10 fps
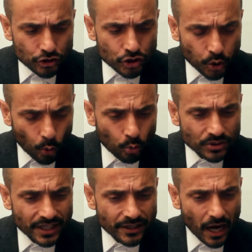tools
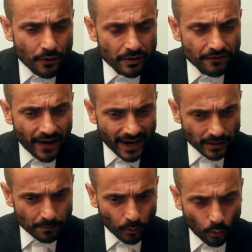that are
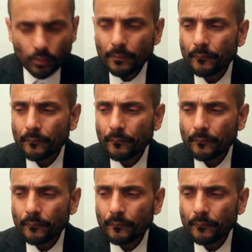available